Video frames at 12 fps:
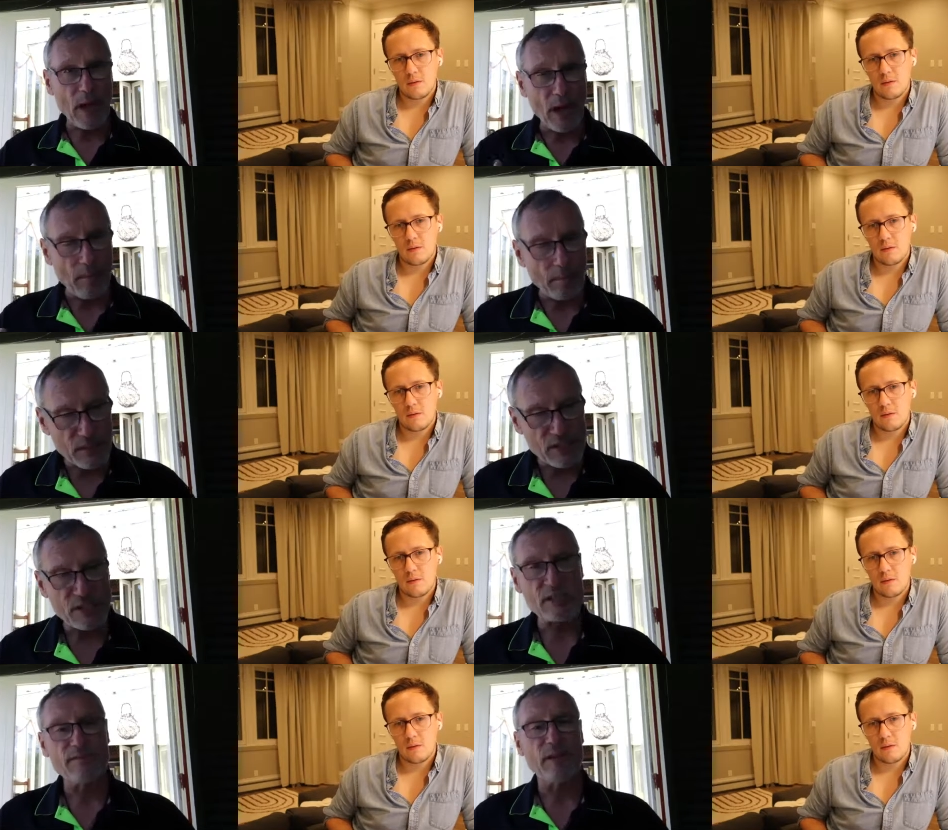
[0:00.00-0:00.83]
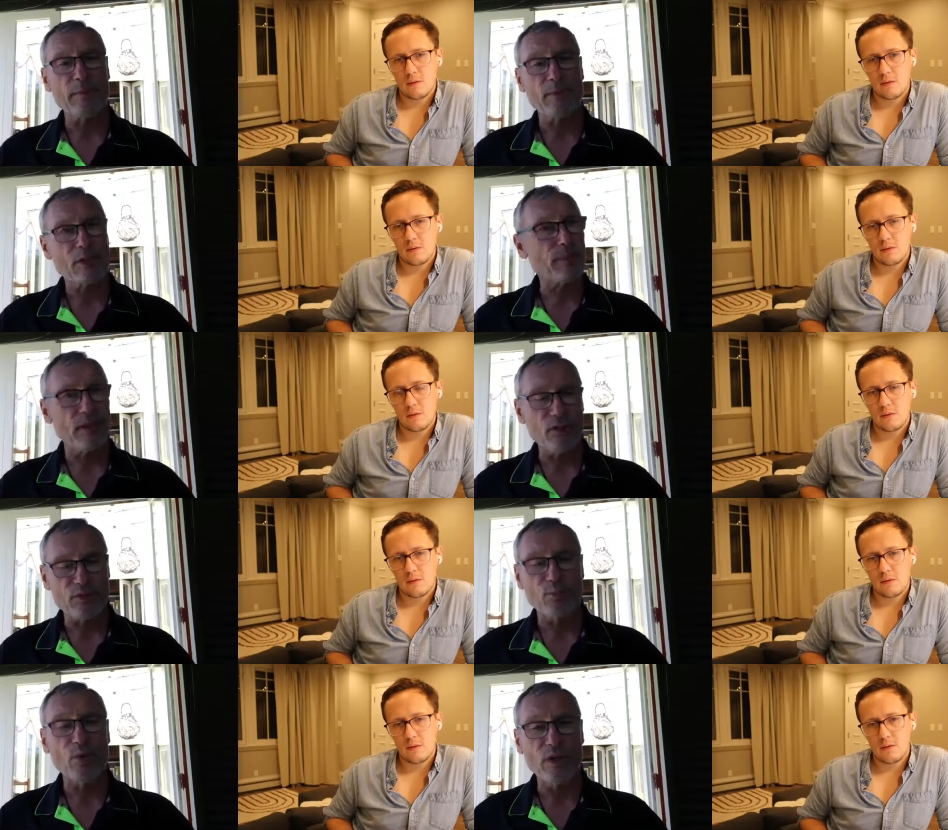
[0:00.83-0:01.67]
Speaker 1: um, business development
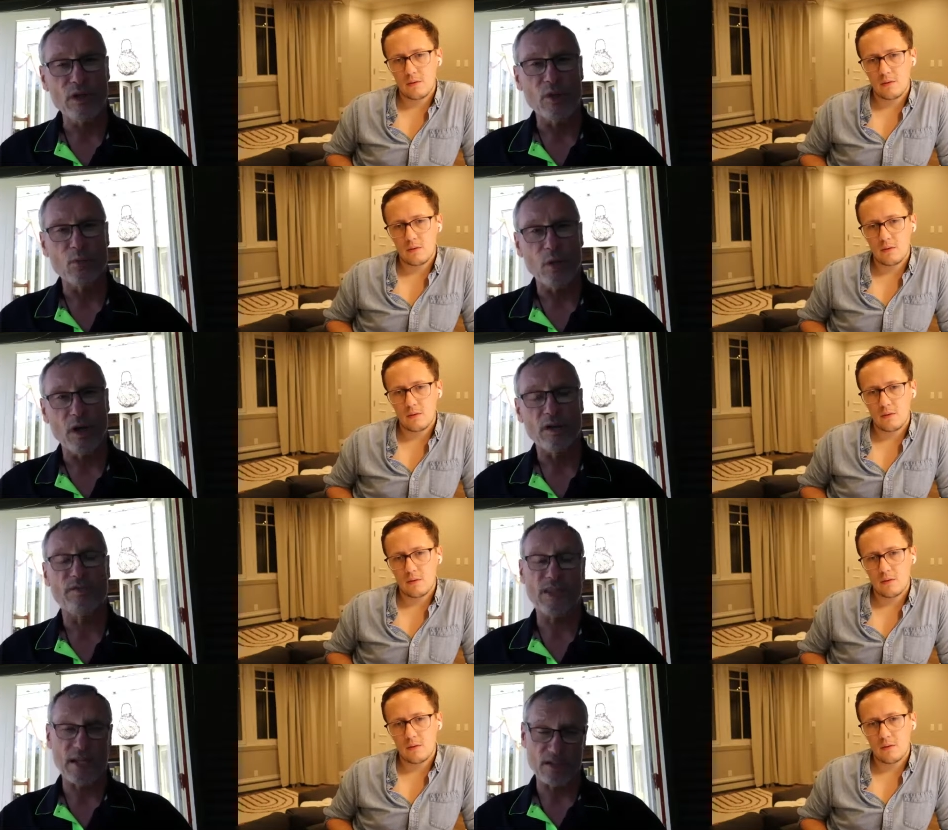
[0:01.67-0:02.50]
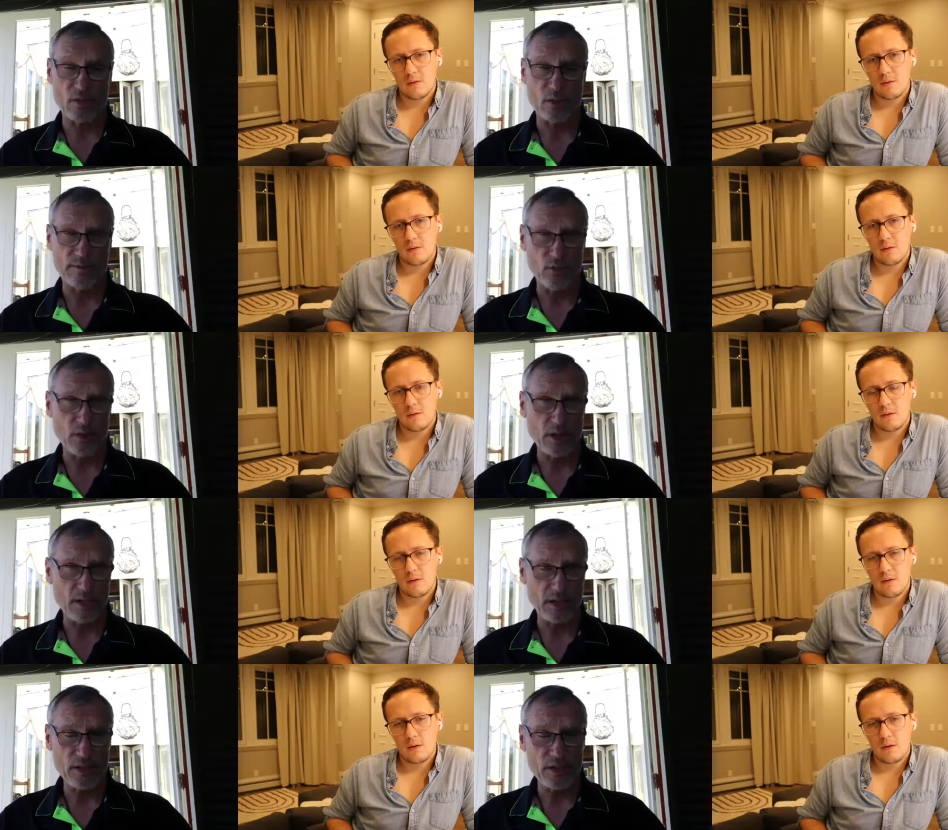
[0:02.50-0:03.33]
approach wouldn't work for that sort of
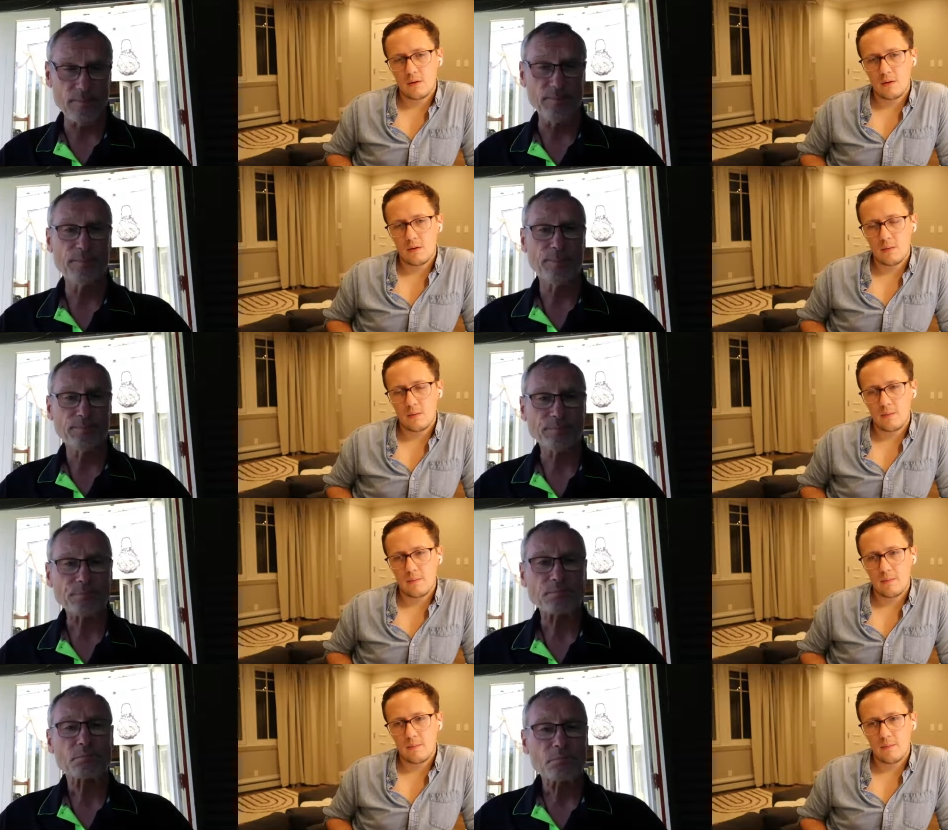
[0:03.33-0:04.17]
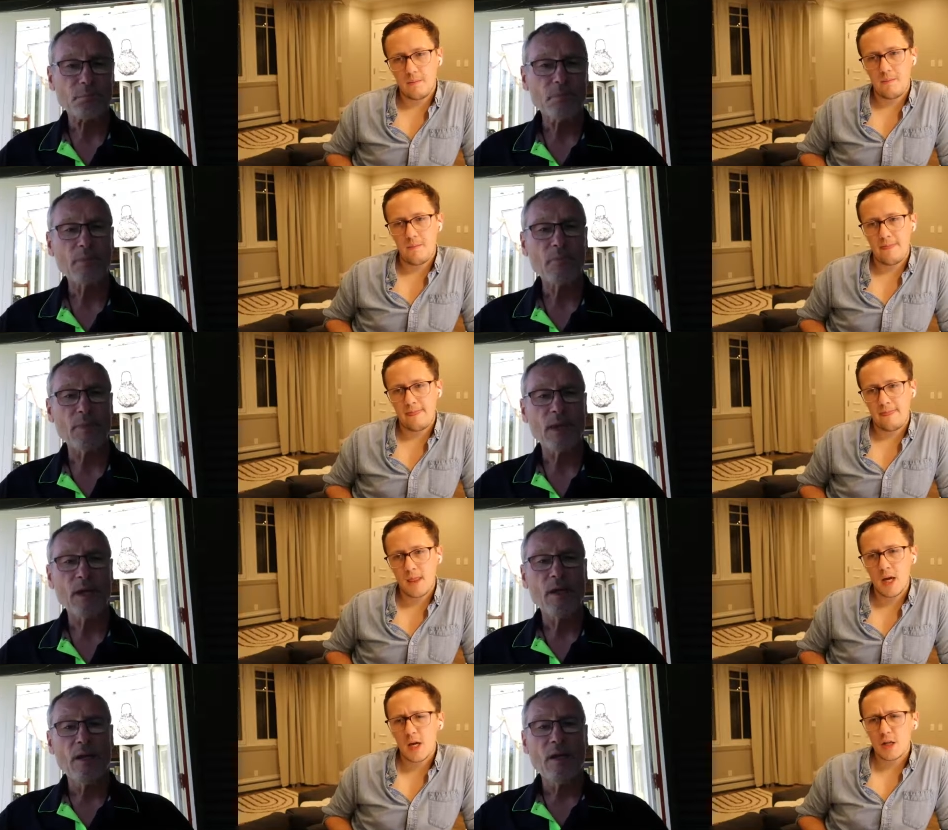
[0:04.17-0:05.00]
organization. Mm-hmm.
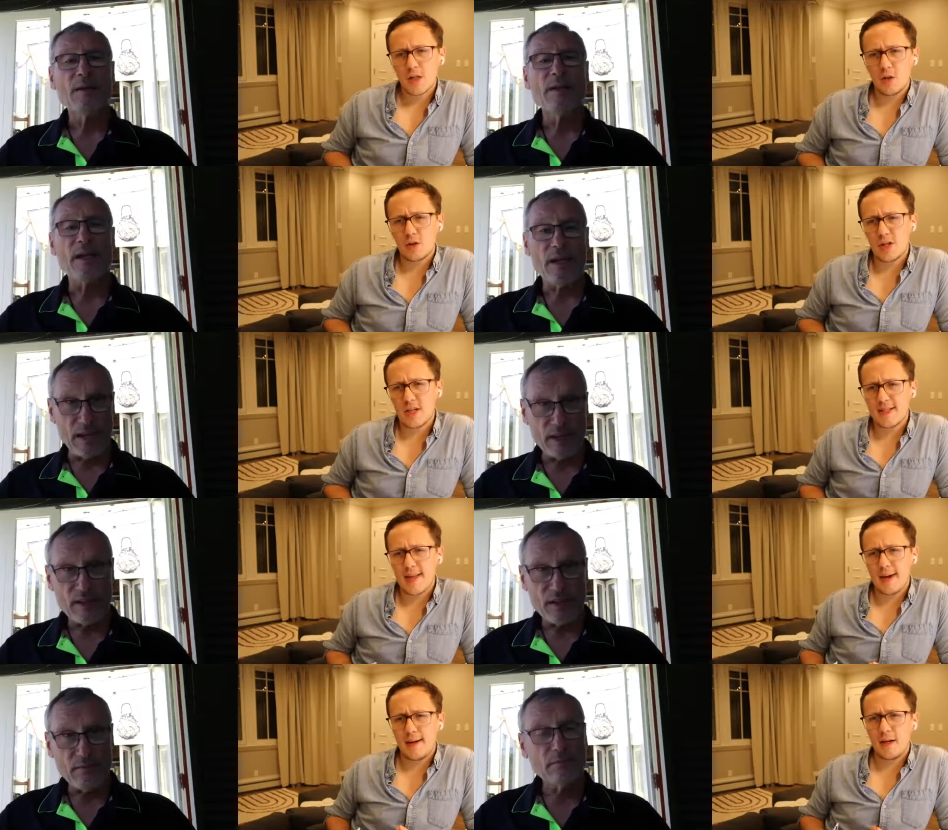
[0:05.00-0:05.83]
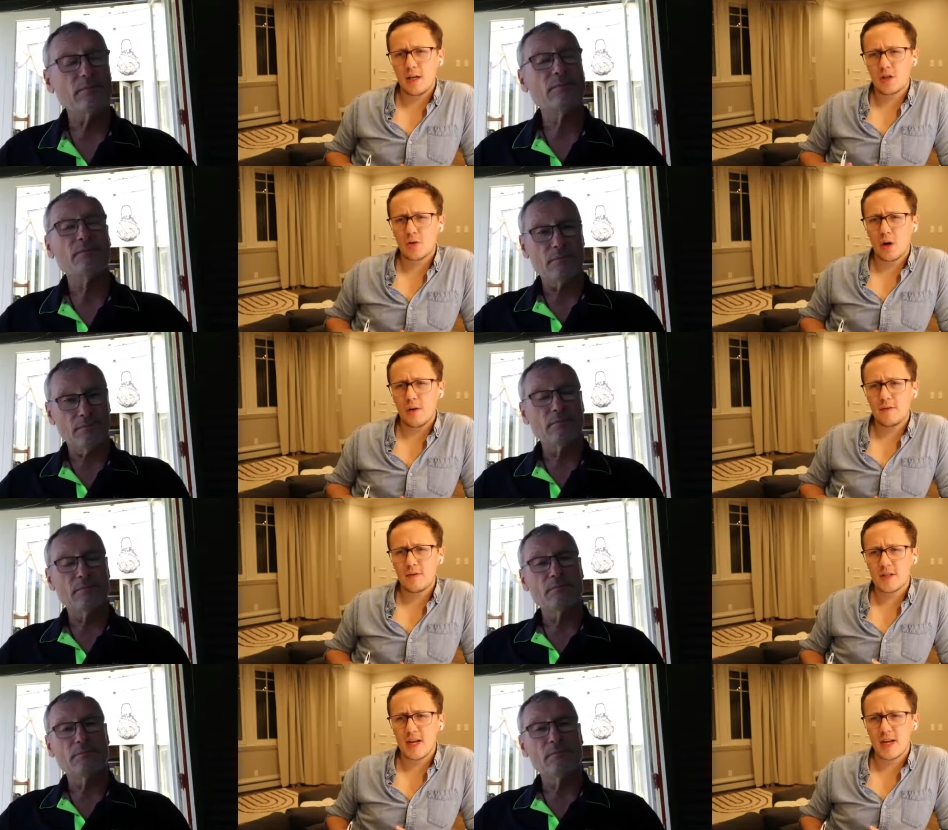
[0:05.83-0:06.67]
So uh, just um,
Speaker 2: that initial
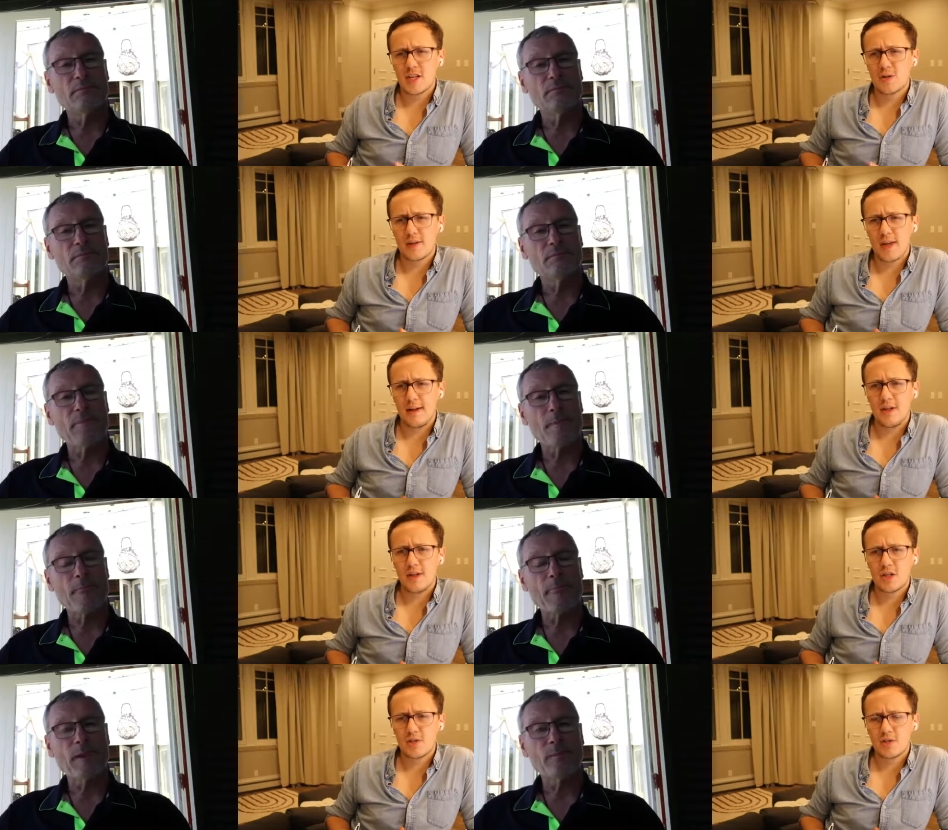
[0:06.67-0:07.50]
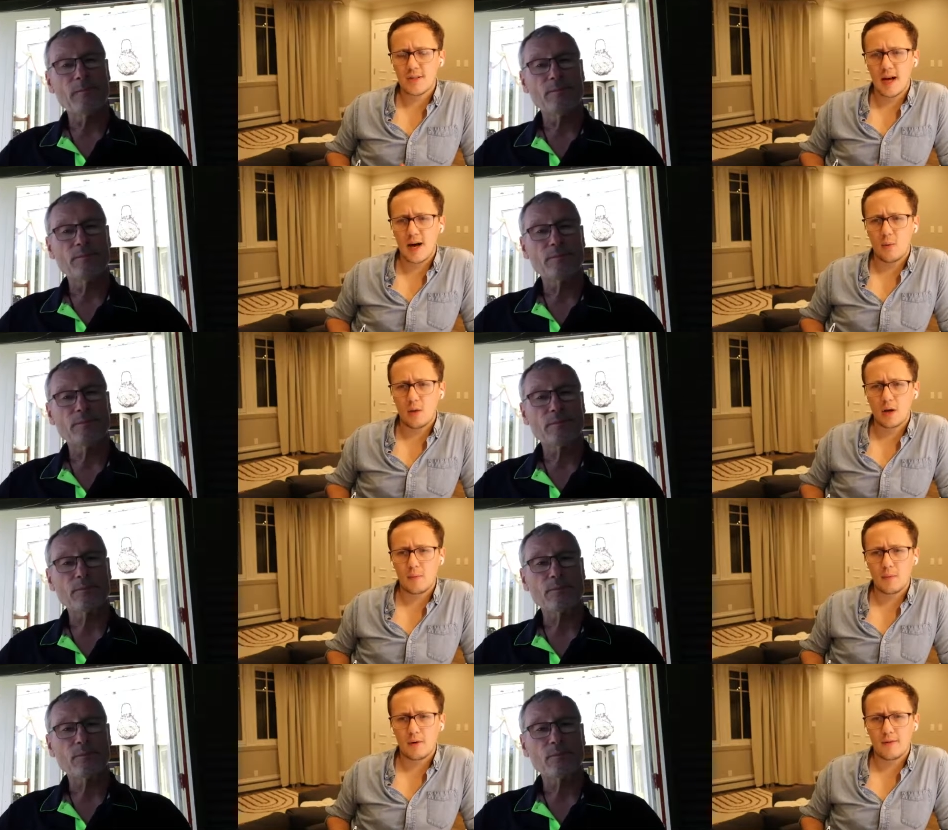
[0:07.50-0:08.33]
conversation or that initial start
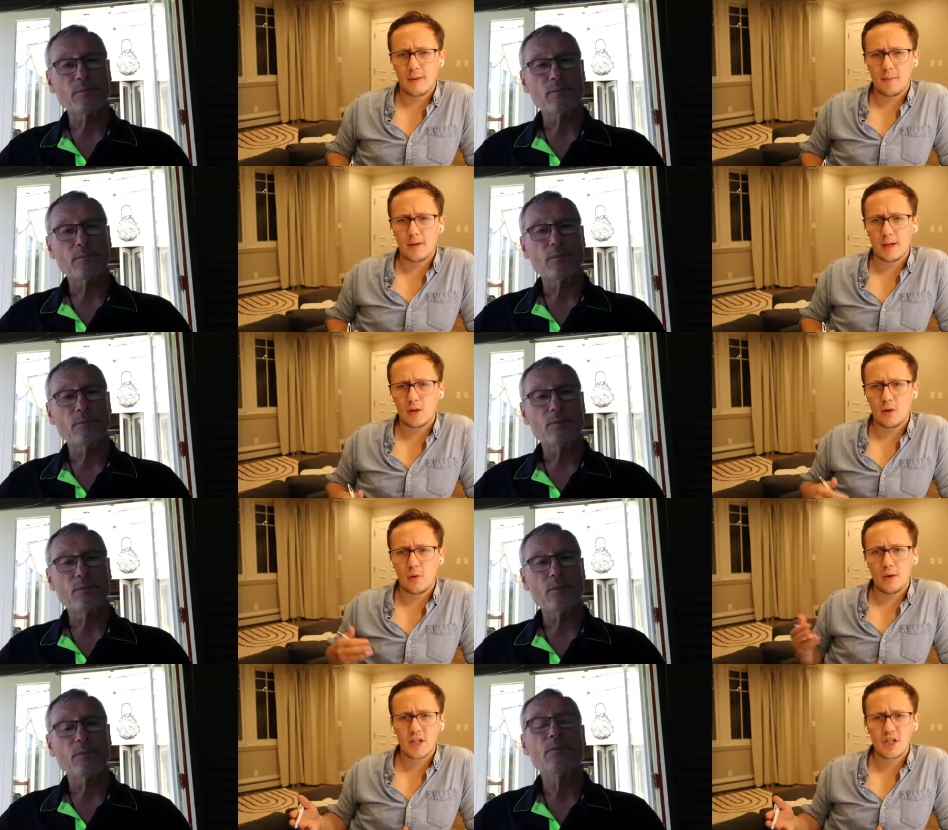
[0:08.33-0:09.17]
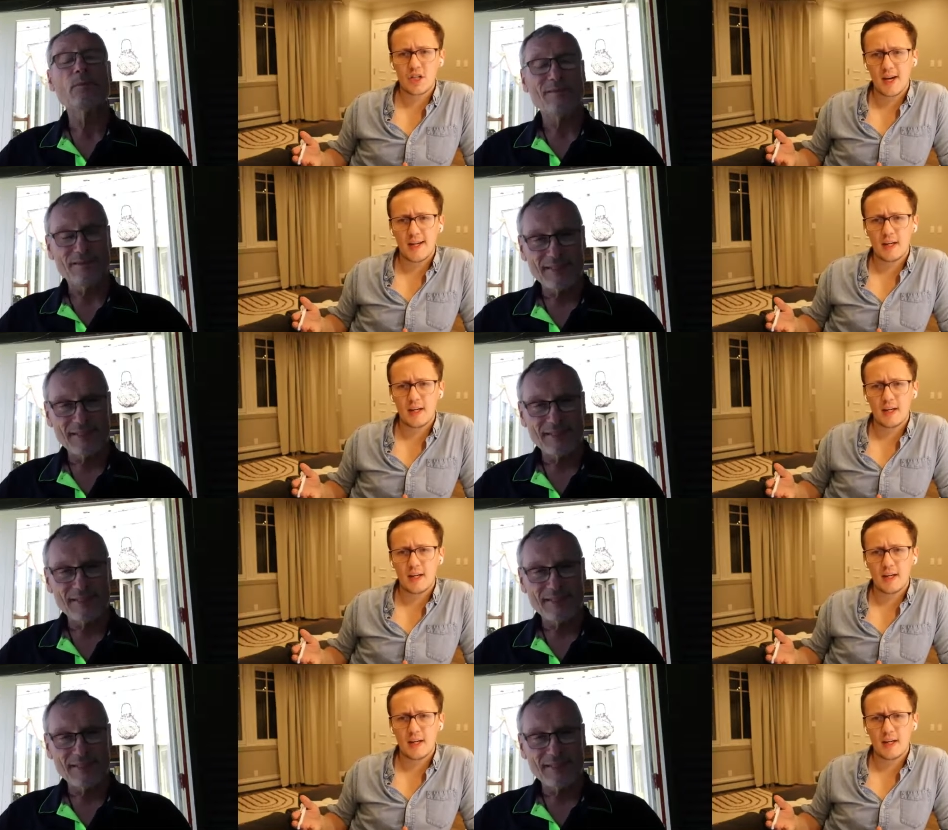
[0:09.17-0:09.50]
working with them, did you initiate